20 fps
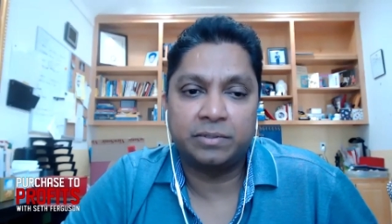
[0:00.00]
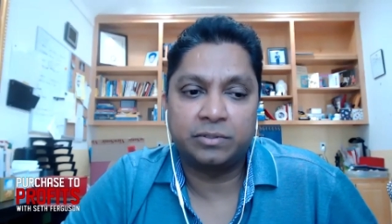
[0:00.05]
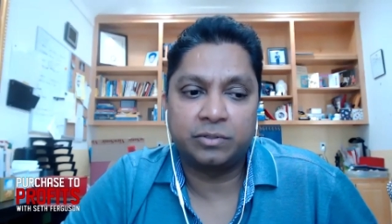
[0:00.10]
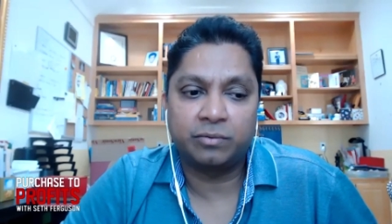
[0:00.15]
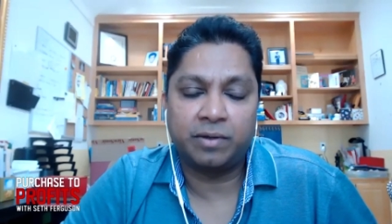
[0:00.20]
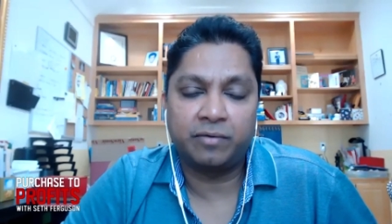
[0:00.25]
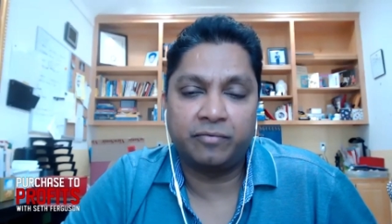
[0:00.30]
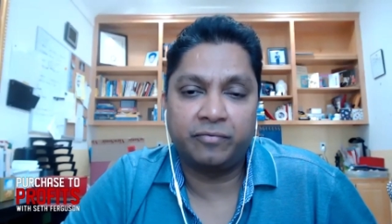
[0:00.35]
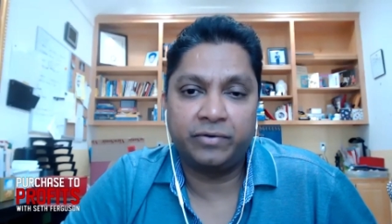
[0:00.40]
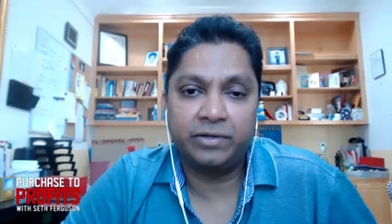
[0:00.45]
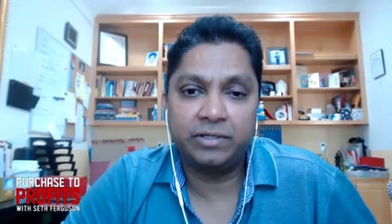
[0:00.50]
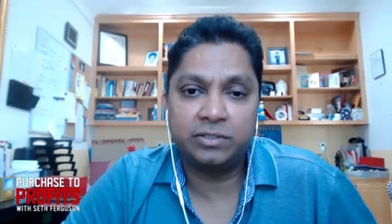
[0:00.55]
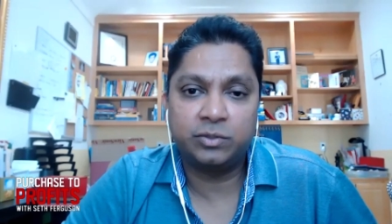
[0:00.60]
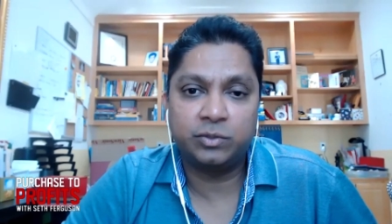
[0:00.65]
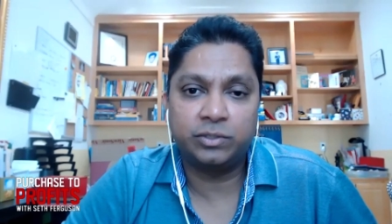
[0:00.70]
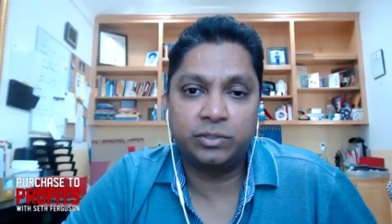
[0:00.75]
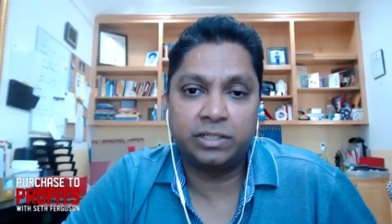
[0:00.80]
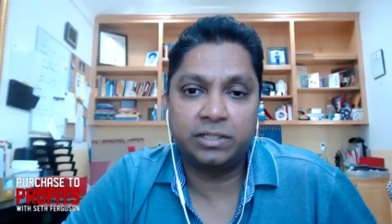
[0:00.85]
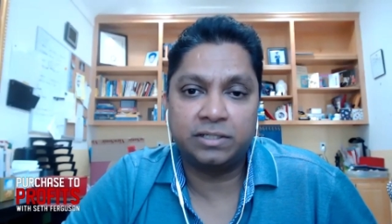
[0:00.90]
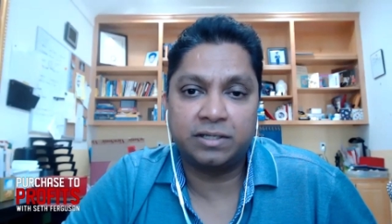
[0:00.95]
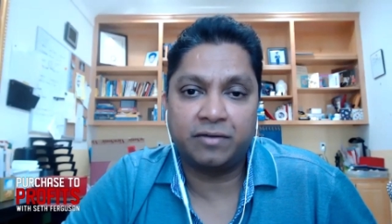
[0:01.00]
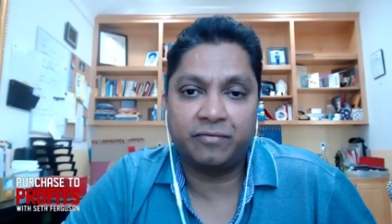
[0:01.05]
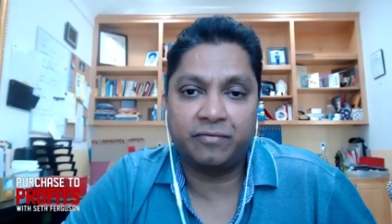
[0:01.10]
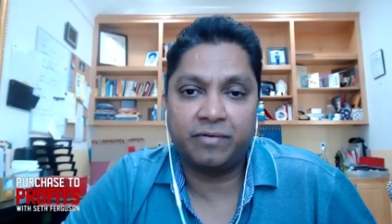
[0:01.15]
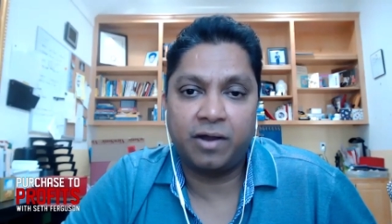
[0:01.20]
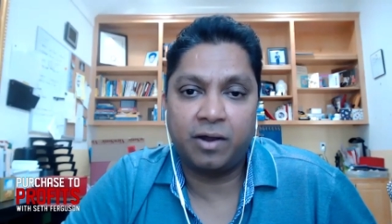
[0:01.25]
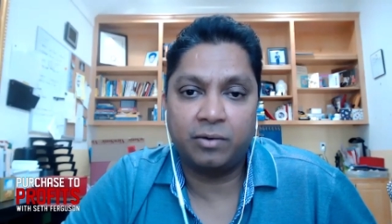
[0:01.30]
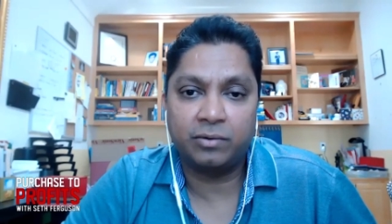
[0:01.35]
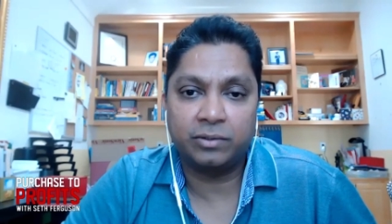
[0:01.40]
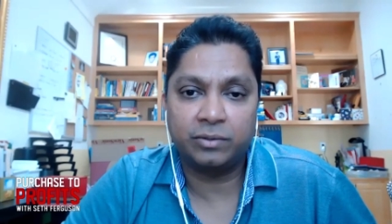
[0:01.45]
So my first two deals I
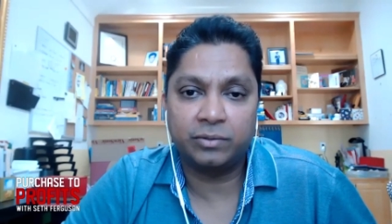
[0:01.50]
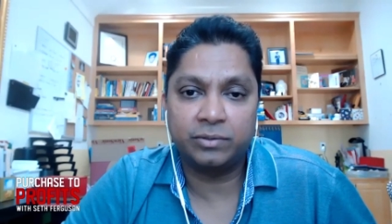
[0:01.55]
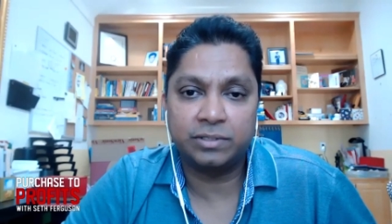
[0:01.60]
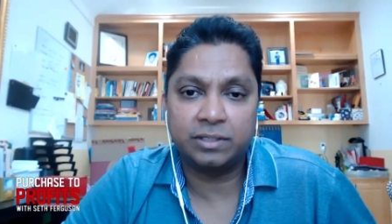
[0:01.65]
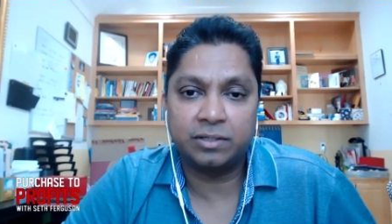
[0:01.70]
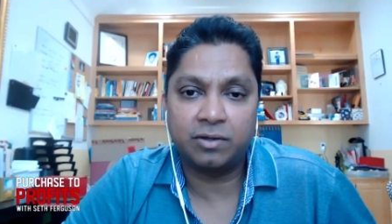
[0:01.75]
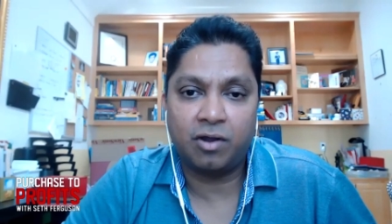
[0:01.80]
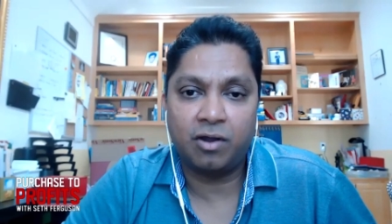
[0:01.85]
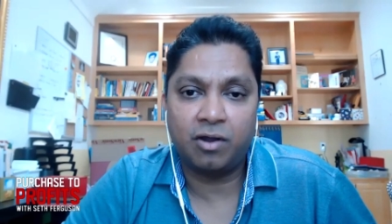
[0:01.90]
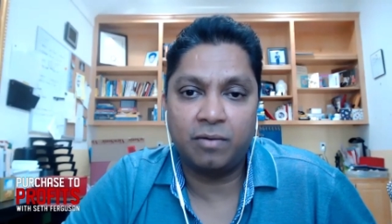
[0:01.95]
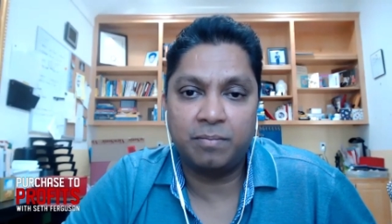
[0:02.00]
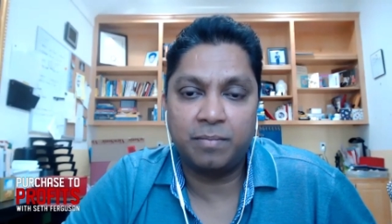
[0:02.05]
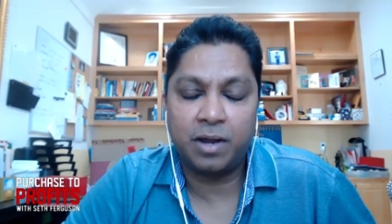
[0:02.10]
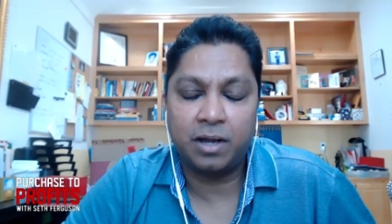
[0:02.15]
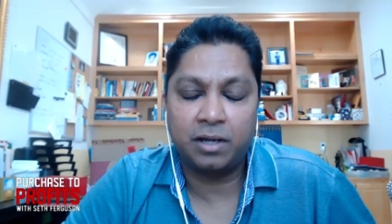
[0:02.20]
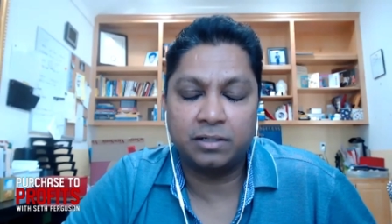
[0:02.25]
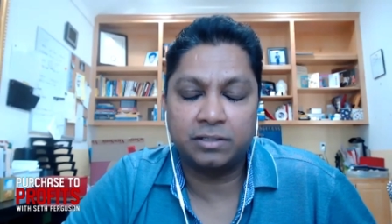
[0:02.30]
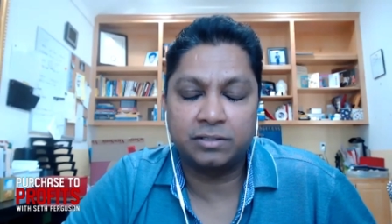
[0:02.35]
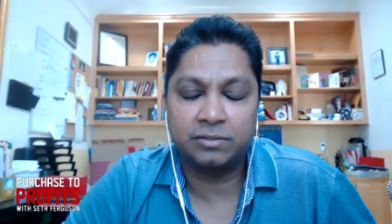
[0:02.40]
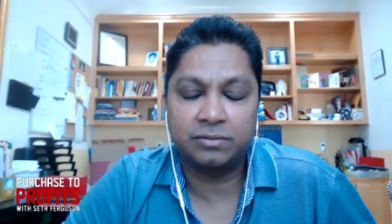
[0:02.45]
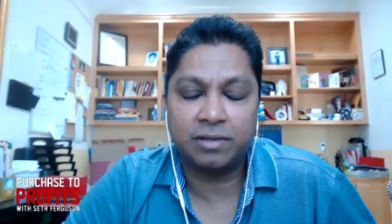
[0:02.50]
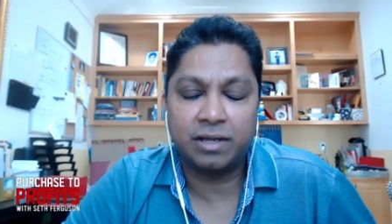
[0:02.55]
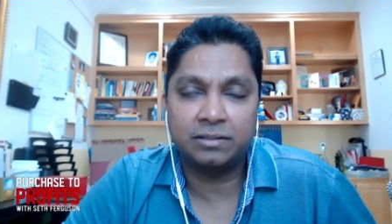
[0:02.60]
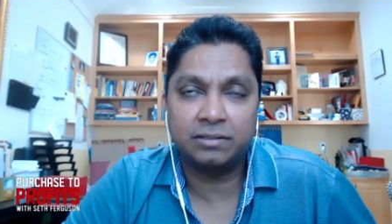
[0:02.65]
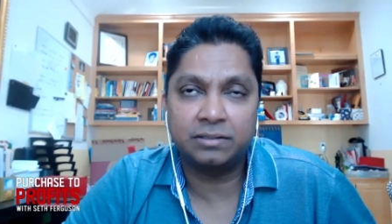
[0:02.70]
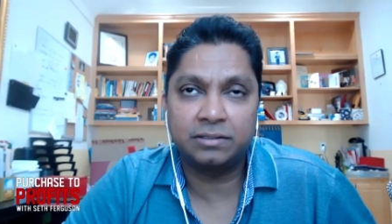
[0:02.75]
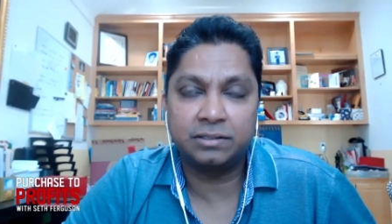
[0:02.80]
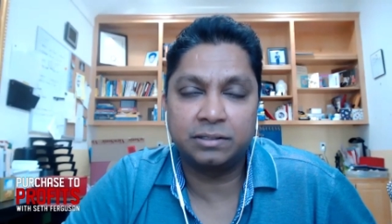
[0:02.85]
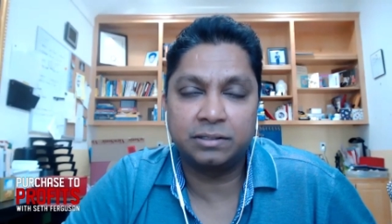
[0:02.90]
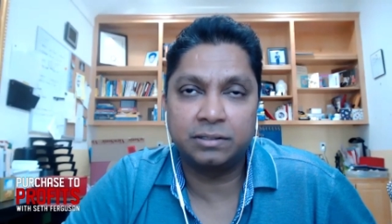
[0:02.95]
found using off market
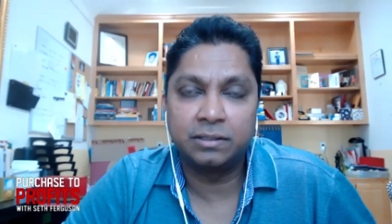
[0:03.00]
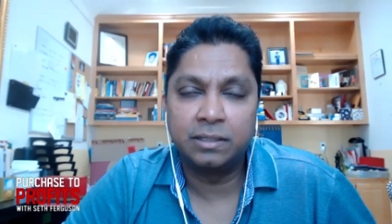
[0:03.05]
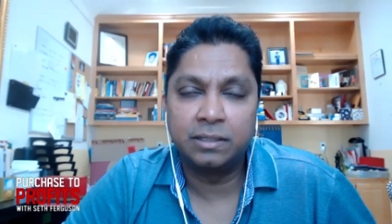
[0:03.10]
strategy.